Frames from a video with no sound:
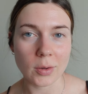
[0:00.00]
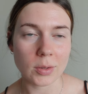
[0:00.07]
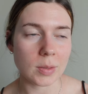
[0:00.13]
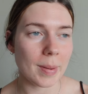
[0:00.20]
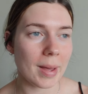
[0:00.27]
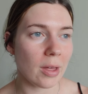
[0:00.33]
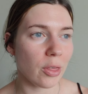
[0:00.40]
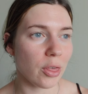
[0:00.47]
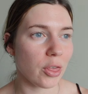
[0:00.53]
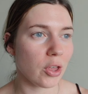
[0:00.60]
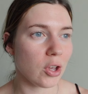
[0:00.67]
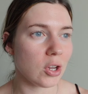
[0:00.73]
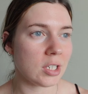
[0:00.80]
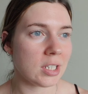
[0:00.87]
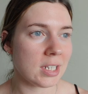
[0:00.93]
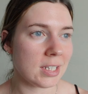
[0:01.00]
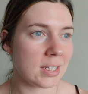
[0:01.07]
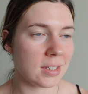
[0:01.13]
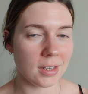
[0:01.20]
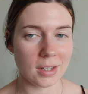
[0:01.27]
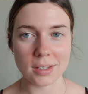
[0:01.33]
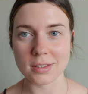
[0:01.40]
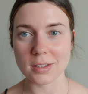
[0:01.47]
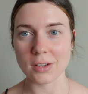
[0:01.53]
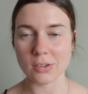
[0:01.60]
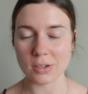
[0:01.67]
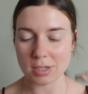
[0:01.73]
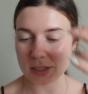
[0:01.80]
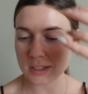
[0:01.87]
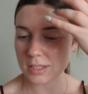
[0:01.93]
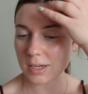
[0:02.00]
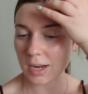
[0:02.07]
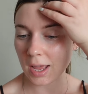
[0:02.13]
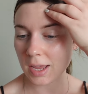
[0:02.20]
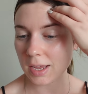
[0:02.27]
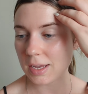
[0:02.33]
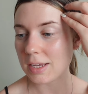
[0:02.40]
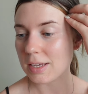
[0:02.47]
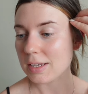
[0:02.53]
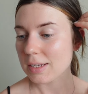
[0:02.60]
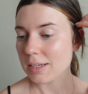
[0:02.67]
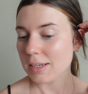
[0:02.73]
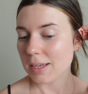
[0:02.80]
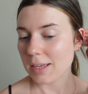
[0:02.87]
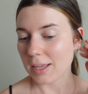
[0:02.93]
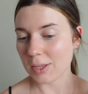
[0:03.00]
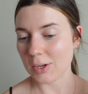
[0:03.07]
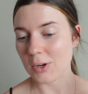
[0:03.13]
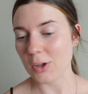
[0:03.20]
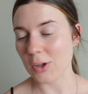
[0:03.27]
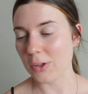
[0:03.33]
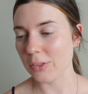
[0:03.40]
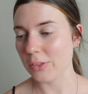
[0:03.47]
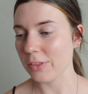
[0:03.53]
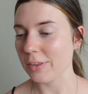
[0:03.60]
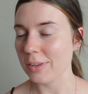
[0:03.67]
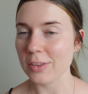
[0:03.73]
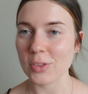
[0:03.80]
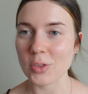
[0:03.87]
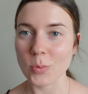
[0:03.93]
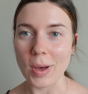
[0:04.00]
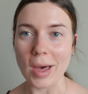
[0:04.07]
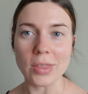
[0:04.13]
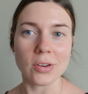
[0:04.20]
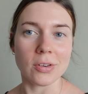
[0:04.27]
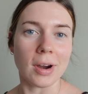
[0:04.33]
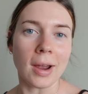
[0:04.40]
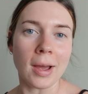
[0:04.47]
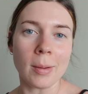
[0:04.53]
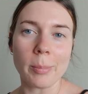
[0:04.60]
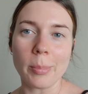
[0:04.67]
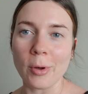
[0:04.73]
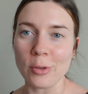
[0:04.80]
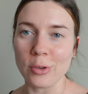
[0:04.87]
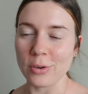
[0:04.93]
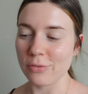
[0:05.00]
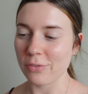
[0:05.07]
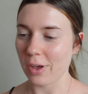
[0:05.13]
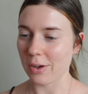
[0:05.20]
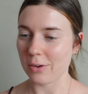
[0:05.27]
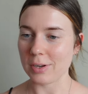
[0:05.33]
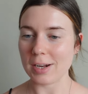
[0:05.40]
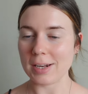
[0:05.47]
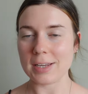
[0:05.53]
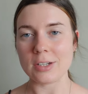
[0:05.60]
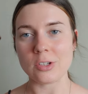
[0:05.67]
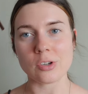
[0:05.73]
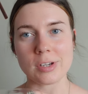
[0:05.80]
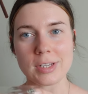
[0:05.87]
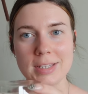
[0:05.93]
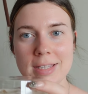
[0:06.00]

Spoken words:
it's about 36 degrees today, and on the weather app on your phone it literally